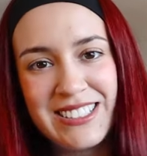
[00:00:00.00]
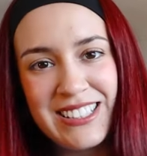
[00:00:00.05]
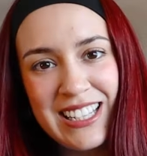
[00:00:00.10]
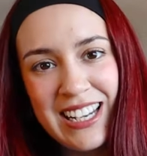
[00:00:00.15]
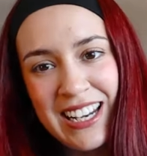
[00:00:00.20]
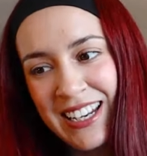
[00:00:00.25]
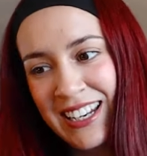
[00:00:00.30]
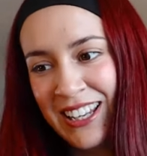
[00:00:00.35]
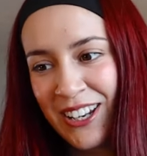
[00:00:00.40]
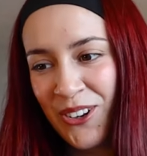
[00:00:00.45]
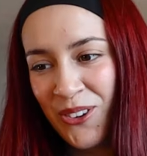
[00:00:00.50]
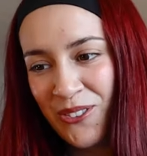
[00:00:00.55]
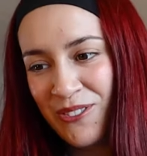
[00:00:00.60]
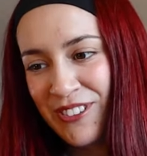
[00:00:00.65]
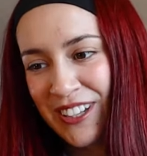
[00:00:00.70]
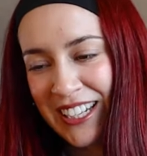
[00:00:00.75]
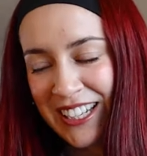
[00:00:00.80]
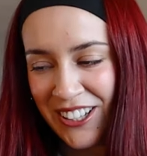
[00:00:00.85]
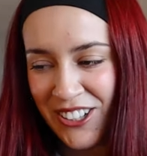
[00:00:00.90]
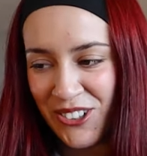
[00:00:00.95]
silly little
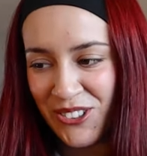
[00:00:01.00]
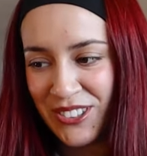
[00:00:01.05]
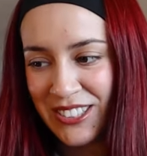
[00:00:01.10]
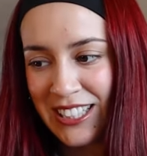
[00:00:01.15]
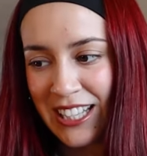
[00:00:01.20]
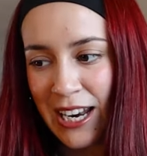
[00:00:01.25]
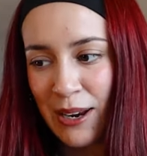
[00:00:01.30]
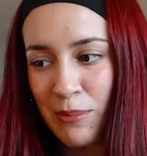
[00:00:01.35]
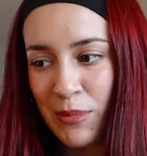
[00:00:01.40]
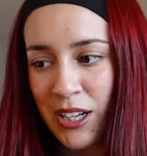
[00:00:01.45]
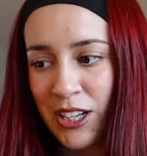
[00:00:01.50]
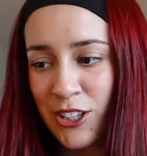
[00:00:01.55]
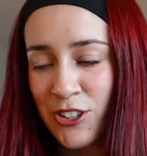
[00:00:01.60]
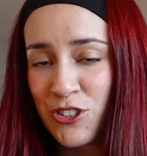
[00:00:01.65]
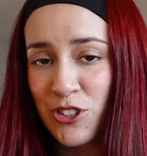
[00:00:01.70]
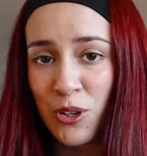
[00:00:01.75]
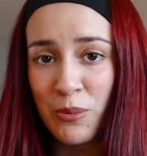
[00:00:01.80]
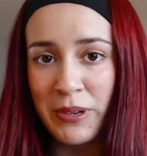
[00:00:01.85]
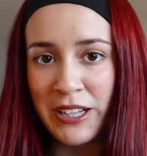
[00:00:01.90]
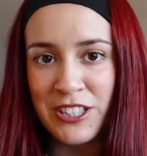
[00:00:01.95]
videos that I'm gonna
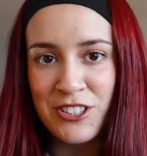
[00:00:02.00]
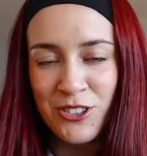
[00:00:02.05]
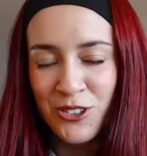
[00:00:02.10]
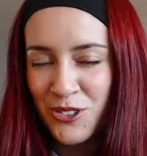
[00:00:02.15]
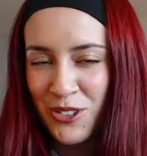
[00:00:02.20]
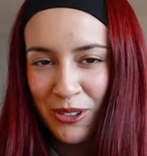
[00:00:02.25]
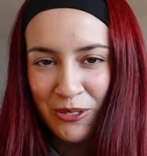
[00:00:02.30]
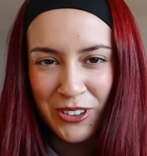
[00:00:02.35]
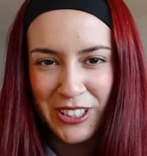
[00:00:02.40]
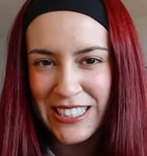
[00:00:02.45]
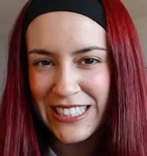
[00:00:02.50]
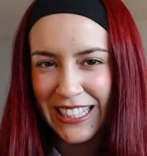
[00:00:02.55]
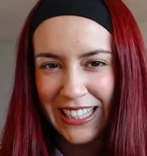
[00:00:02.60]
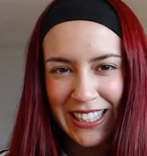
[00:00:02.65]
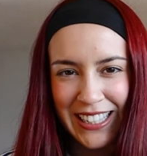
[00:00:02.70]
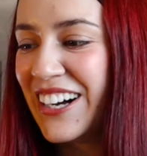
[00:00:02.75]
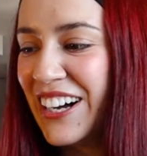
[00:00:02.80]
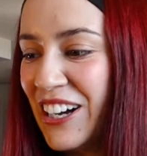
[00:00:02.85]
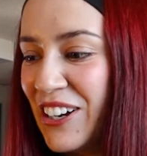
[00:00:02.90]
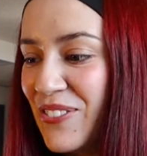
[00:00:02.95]
show my children one day.
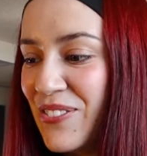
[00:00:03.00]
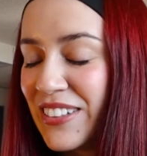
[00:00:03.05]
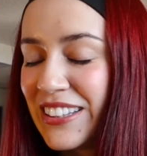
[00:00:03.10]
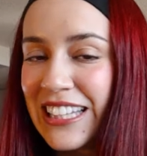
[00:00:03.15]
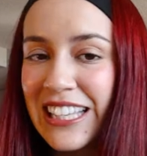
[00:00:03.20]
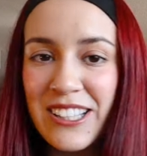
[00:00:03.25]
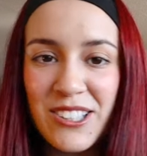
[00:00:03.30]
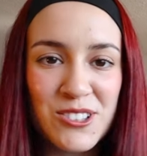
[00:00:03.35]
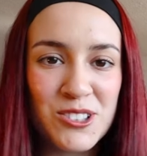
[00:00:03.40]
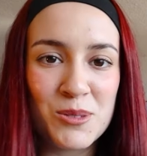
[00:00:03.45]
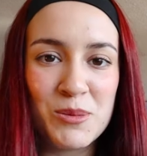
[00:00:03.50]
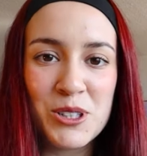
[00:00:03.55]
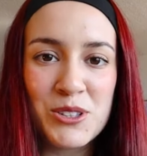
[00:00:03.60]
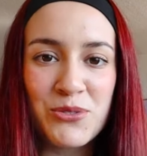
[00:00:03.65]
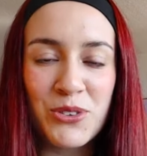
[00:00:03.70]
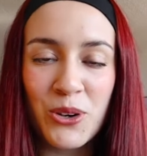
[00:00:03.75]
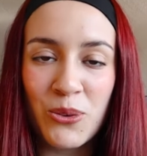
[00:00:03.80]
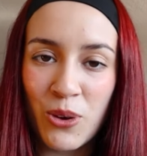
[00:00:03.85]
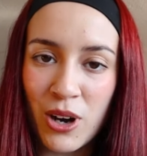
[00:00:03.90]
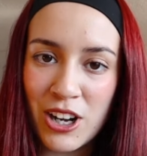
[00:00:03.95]
Thank you so much
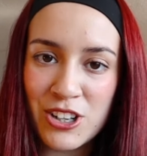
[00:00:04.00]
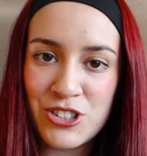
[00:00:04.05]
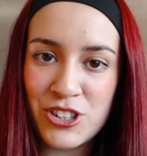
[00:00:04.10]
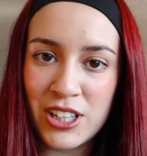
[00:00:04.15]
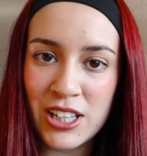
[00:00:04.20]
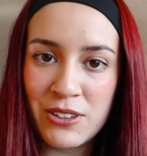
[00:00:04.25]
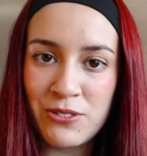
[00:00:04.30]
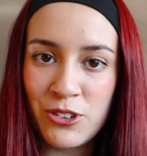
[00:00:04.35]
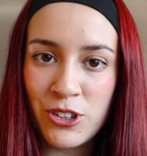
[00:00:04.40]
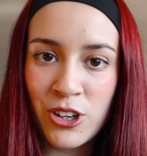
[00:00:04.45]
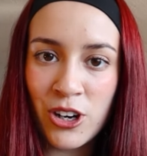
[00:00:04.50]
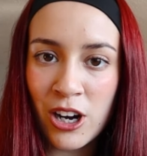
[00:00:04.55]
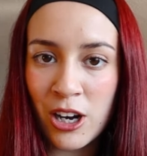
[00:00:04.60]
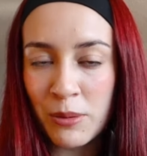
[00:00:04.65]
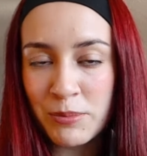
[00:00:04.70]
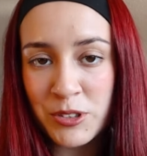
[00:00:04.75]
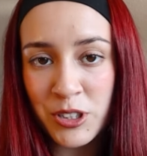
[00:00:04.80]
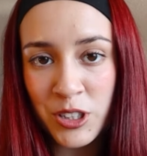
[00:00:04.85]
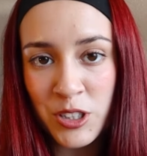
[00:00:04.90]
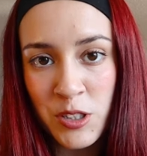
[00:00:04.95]
for watching. If you got
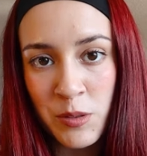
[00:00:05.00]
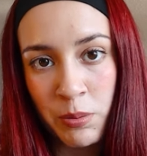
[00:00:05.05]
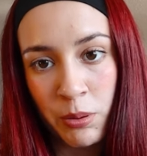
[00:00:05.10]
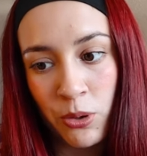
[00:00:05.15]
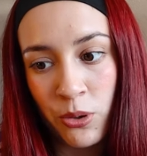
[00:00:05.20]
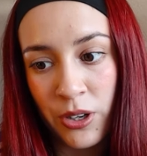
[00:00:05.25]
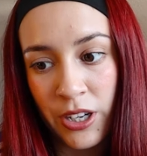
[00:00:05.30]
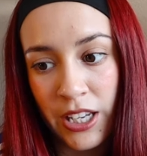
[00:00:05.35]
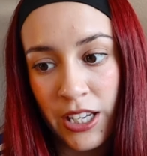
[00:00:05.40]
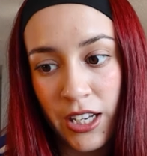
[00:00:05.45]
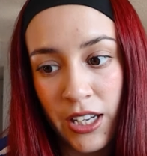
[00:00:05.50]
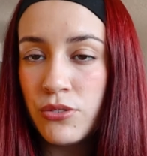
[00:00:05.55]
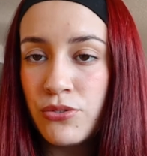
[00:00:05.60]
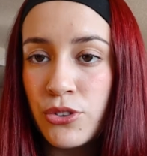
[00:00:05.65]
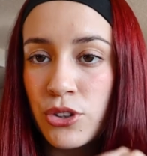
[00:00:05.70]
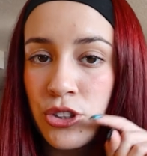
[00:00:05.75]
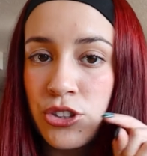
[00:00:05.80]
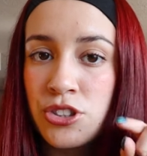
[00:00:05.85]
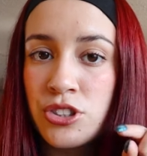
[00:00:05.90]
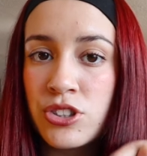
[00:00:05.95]
up to this point, if
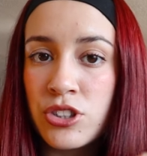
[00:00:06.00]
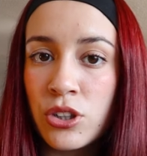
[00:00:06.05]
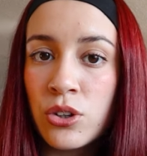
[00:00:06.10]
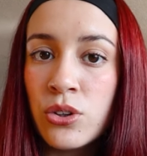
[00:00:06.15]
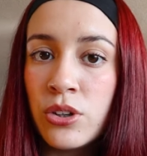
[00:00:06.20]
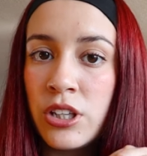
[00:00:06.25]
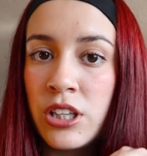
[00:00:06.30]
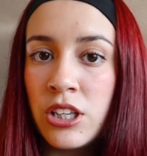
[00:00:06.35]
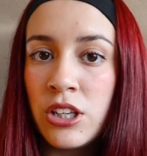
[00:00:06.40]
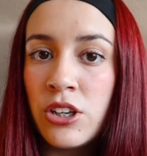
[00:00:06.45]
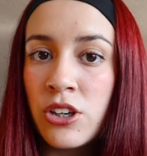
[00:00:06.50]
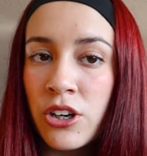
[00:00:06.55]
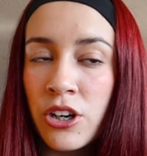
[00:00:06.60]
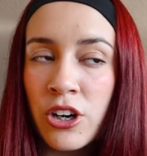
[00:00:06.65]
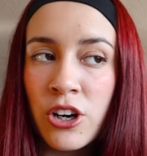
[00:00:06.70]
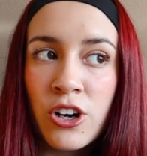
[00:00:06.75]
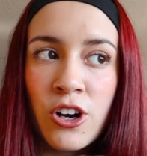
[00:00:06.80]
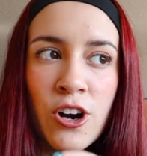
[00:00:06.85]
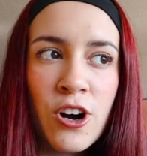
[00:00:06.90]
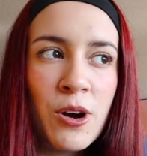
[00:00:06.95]
you're still
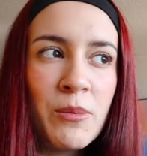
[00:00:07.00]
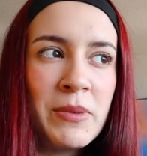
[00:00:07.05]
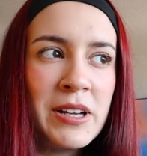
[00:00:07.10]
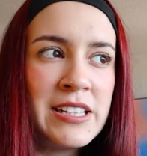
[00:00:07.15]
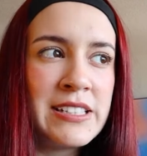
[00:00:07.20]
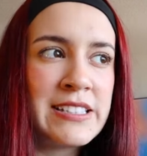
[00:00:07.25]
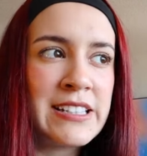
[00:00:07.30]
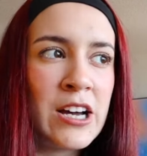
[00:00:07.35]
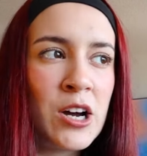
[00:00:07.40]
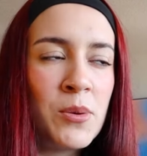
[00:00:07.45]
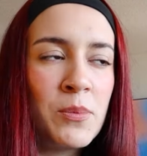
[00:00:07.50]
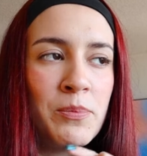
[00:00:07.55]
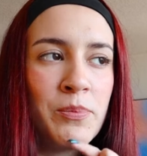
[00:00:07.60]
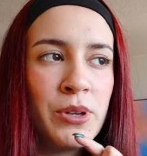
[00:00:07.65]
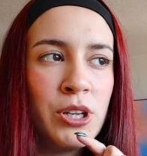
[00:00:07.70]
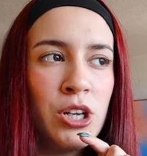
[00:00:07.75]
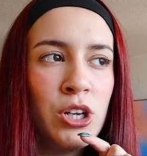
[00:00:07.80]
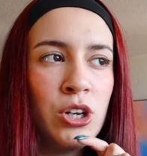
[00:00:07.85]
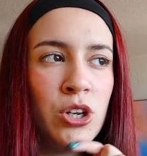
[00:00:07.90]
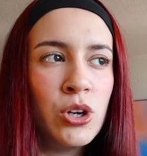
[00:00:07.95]
here, comment down
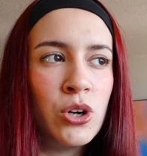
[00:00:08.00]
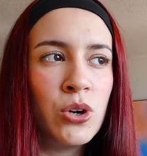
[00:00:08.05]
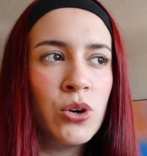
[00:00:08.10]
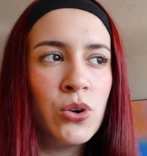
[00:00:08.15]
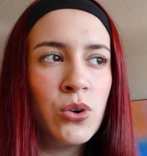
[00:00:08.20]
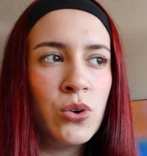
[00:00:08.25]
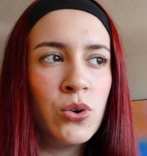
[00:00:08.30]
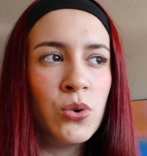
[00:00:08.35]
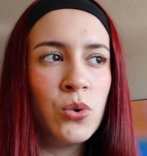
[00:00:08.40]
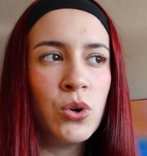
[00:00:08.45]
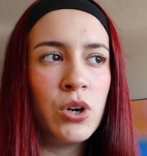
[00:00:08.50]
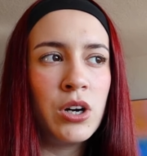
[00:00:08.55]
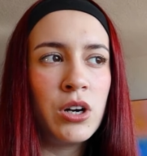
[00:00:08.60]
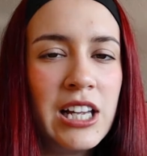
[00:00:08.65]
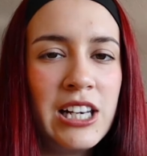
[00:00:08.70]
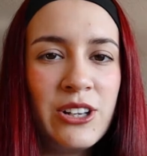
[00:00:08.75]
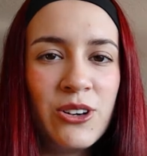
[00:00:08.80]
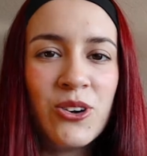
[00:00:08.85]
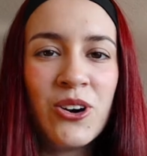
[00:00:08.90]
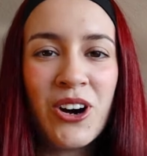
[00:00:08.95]
below a
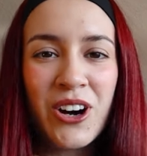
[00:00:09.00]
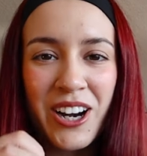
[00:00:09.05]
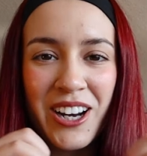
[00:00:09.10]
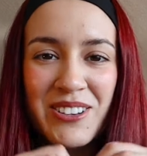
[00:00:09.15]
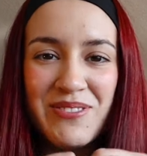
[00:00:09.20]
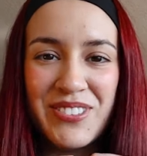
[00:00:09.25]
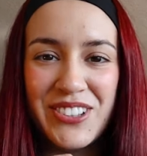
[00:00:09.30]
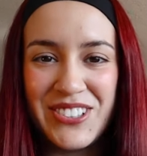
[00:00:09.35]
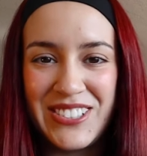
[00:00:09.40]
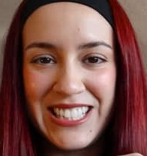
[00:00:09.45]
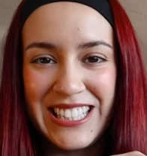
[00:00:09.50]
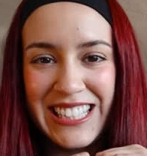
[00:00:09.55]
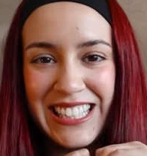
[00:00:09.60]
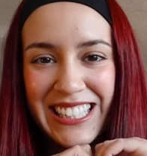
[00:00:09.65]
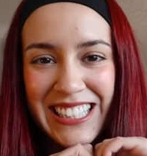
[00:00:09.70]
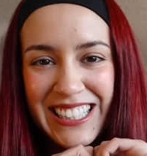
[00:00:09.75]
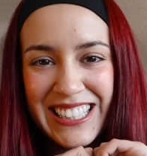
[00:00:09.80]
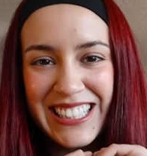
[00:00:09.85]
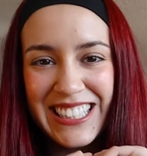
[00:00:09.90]
little heart emoji.